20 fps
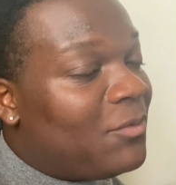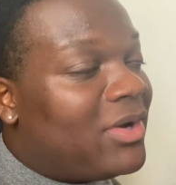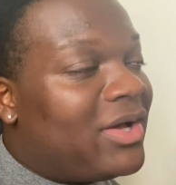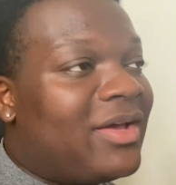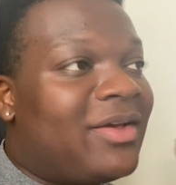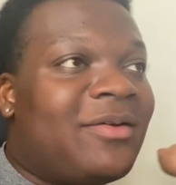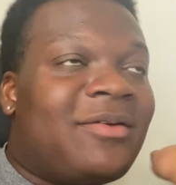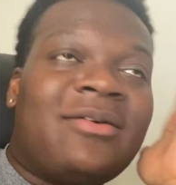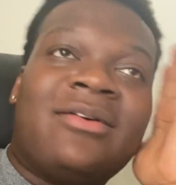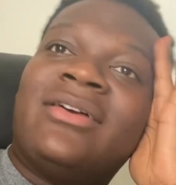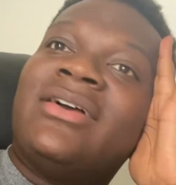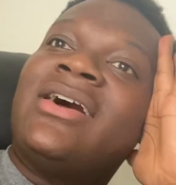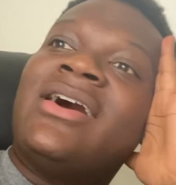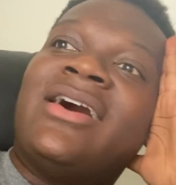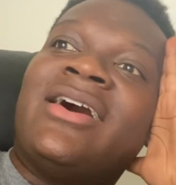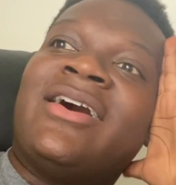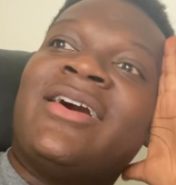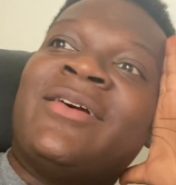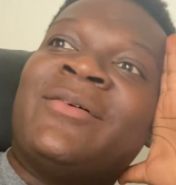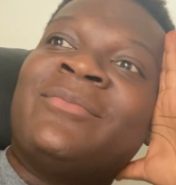what?
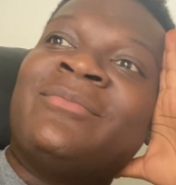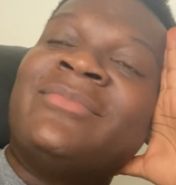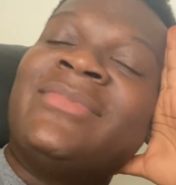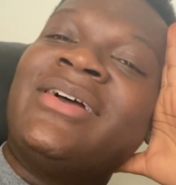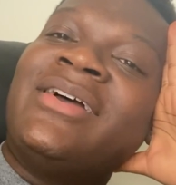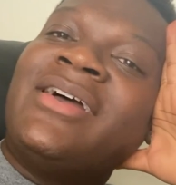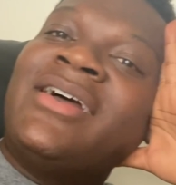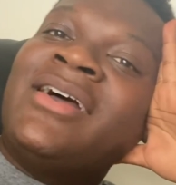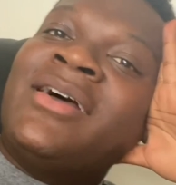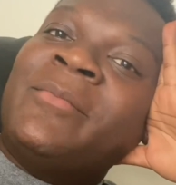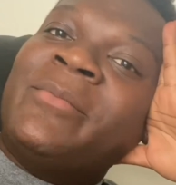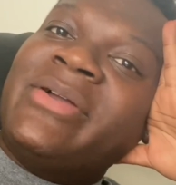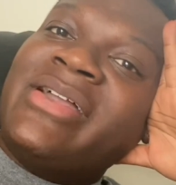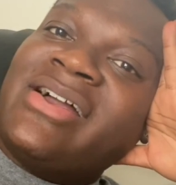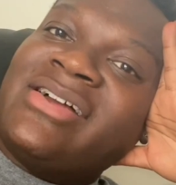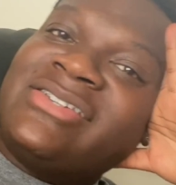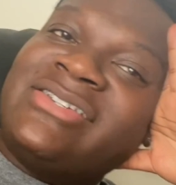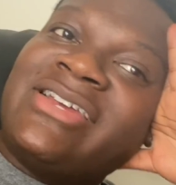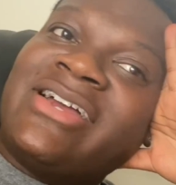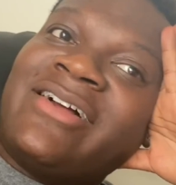But
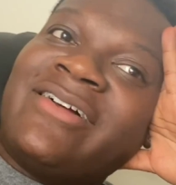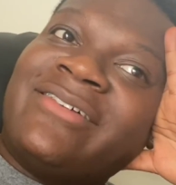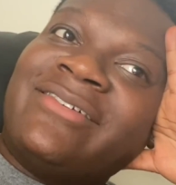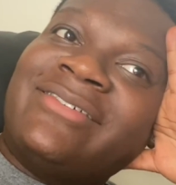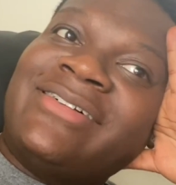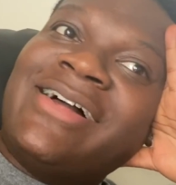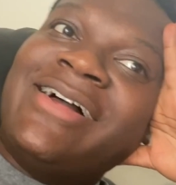yeah, chill.